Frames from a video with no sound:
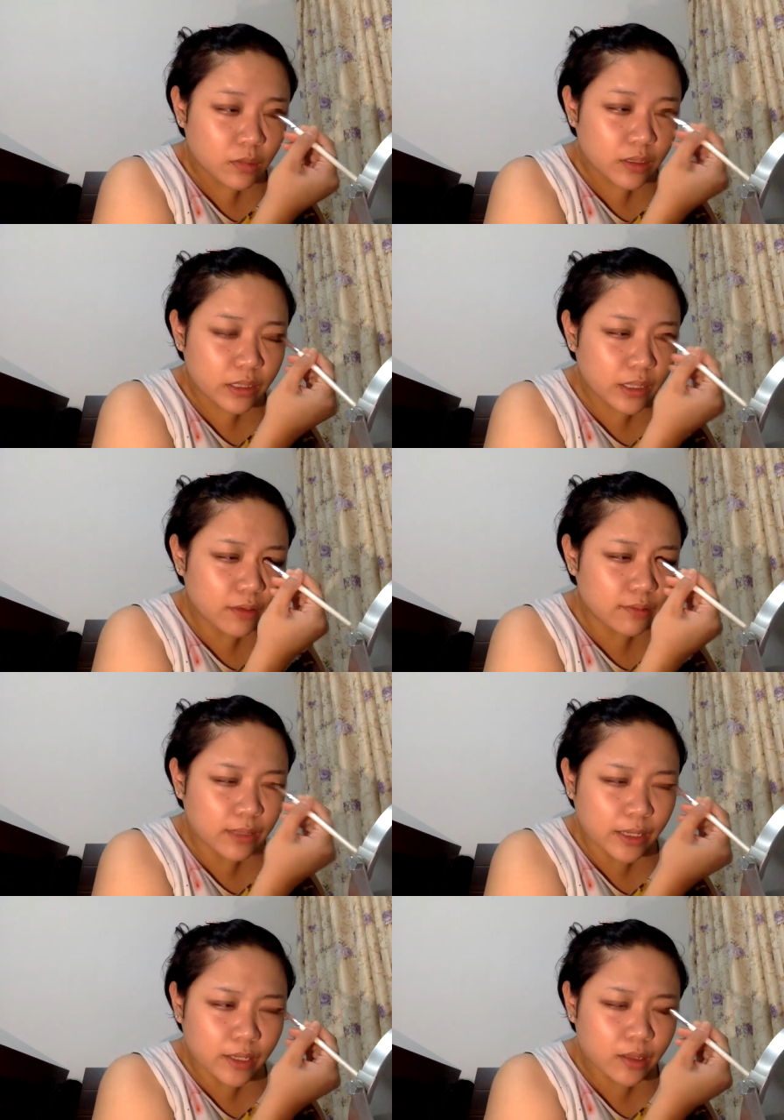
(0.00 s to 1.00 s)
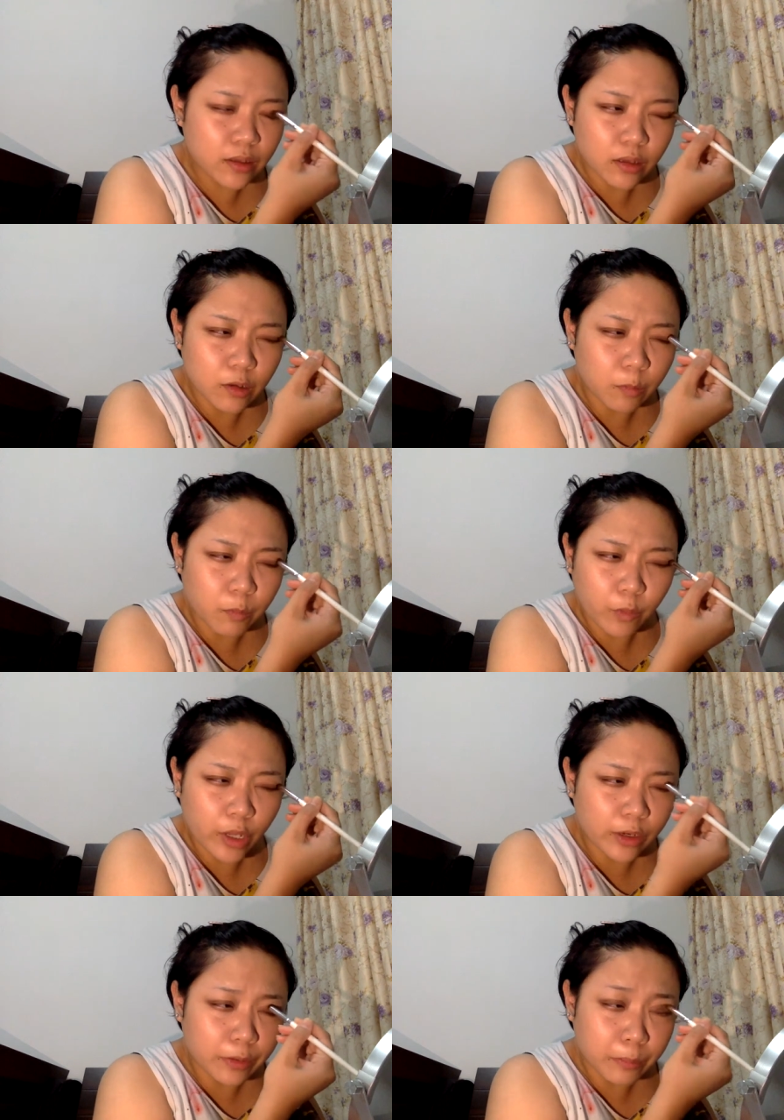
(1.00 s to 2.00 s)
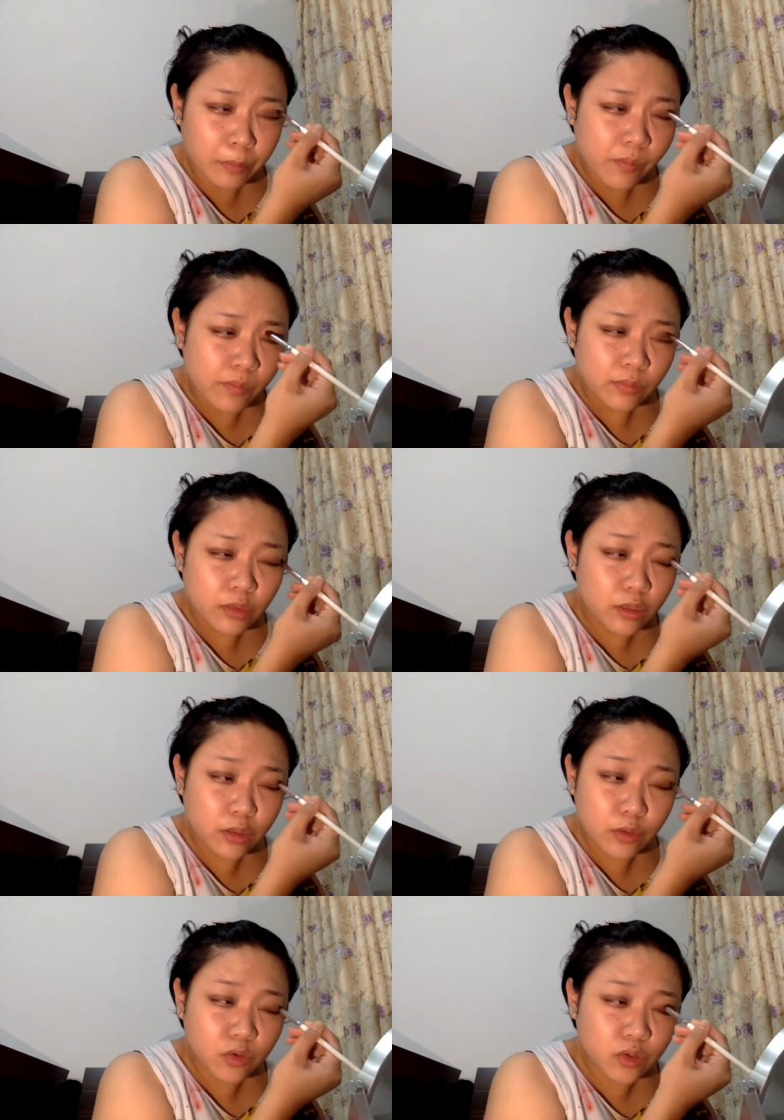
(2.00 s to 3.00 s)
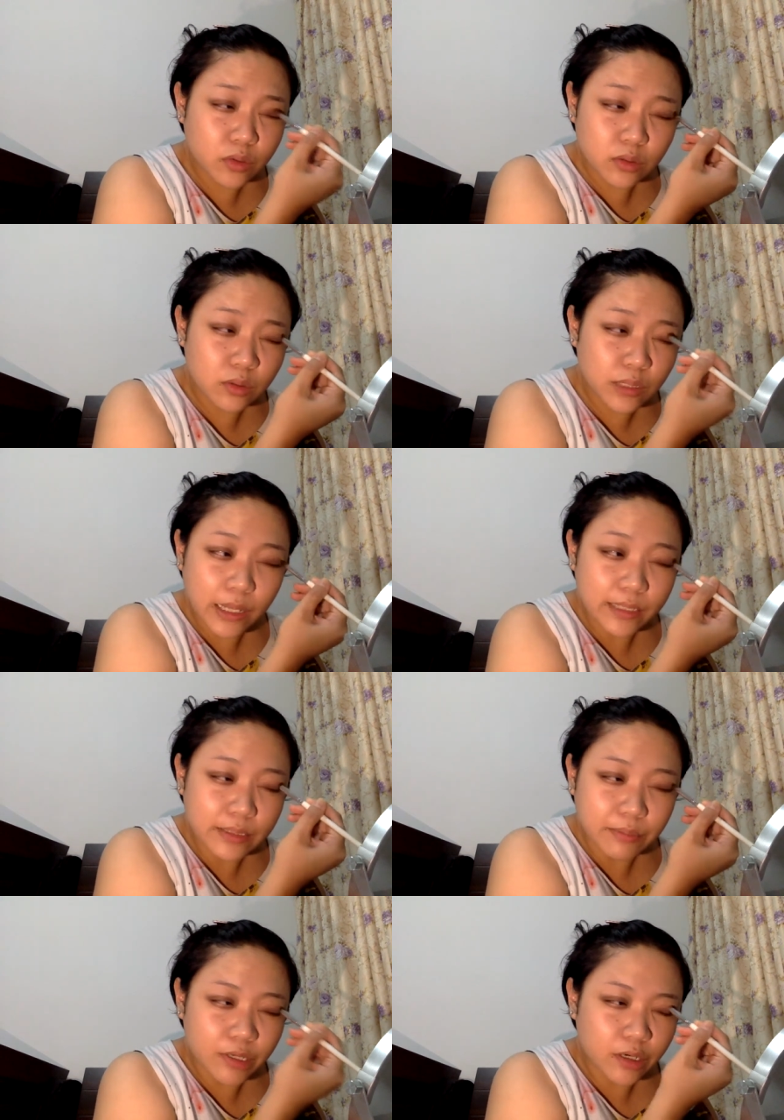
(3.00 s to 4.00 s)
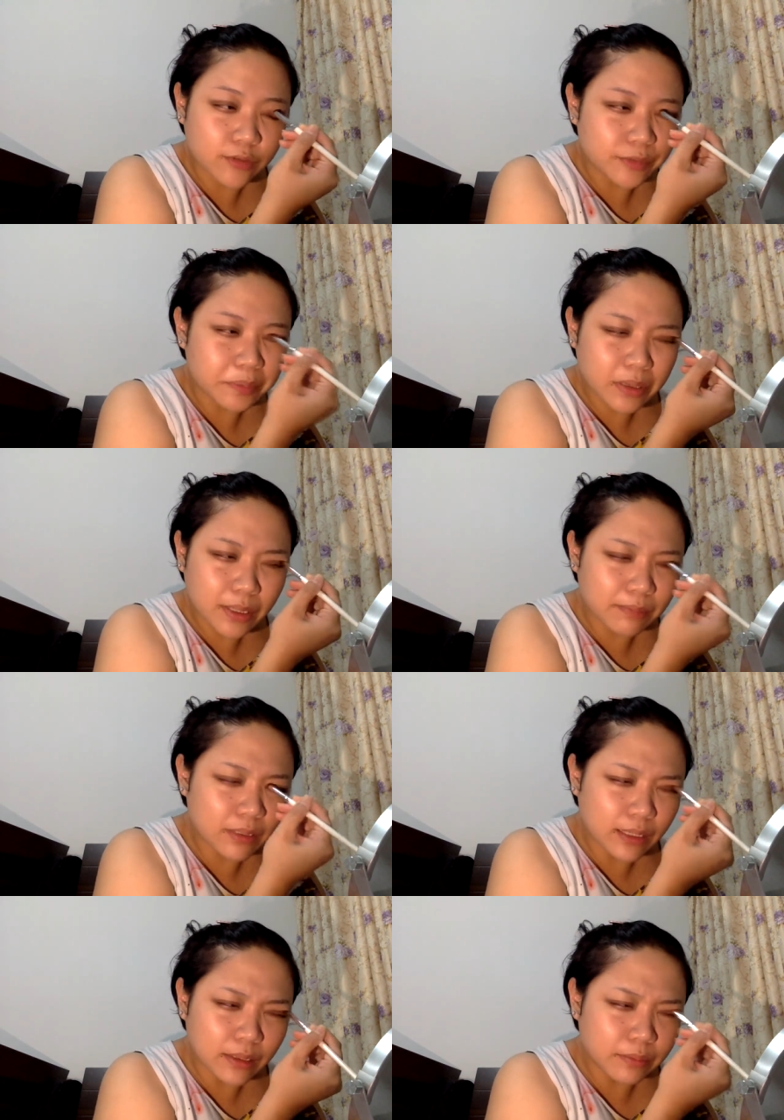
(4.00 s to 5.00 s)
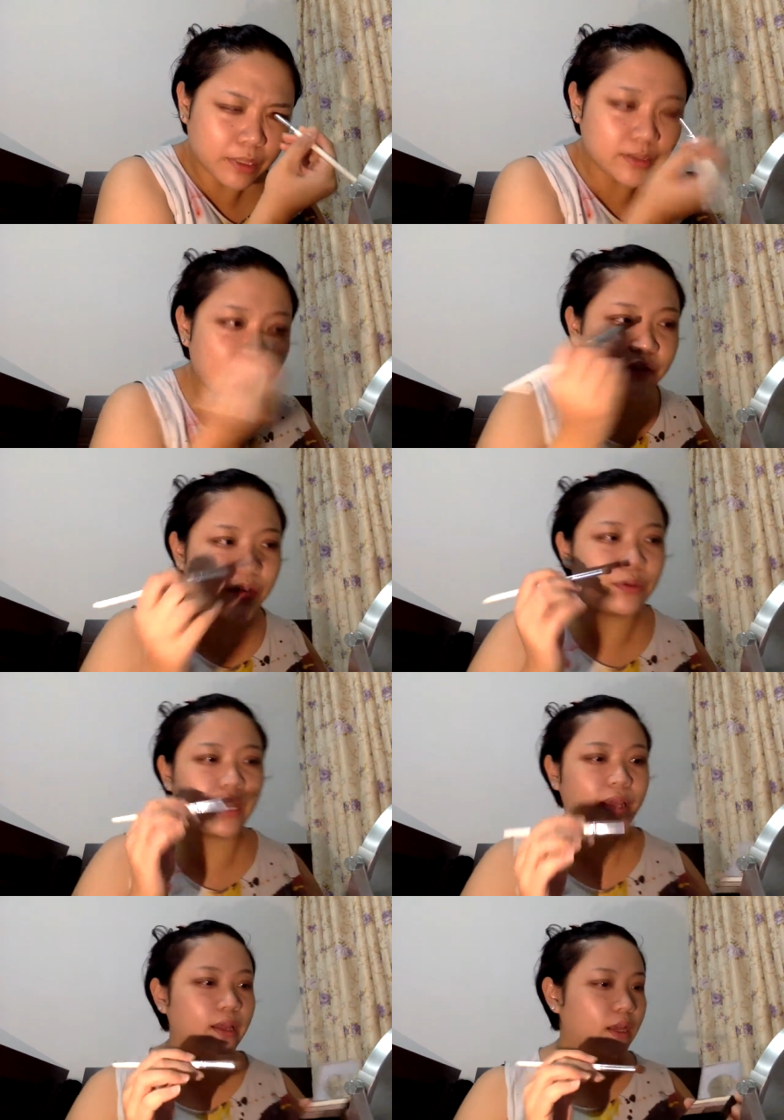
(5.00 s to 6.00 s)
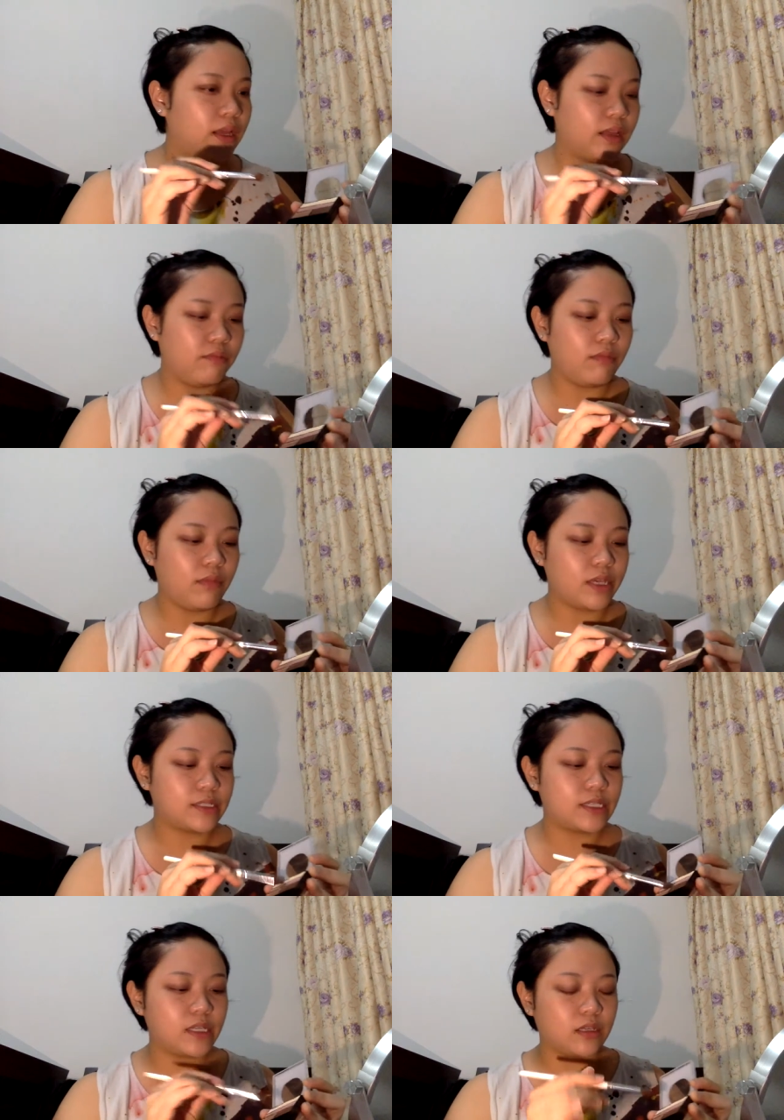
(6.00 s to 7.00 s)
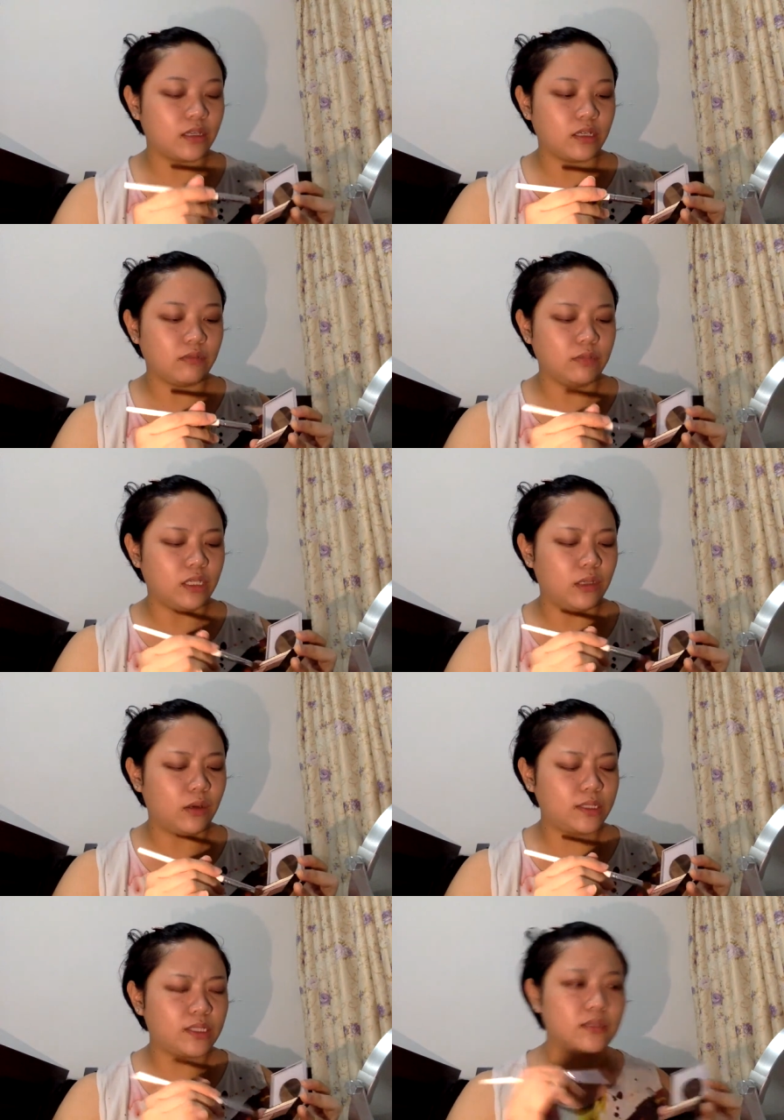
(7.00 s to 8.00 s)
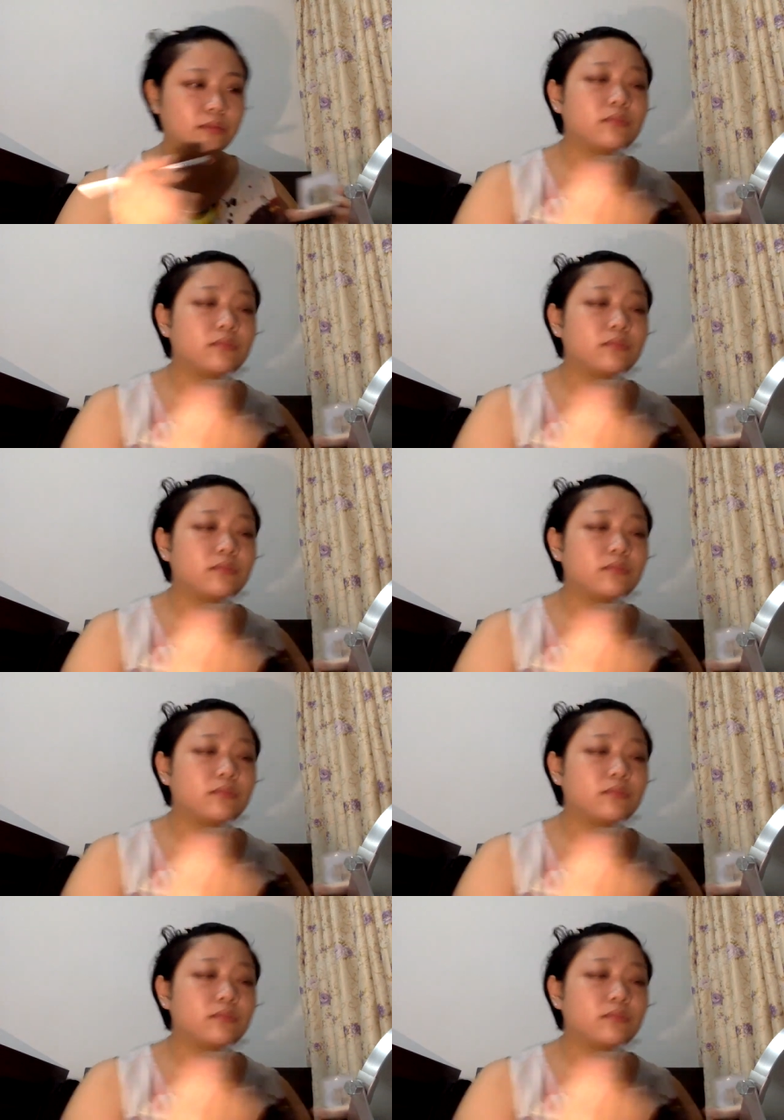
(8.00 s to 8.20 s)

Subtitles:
I kind of like it when the neutral look has a bit of a plum color, because I feel that it makes it a lot.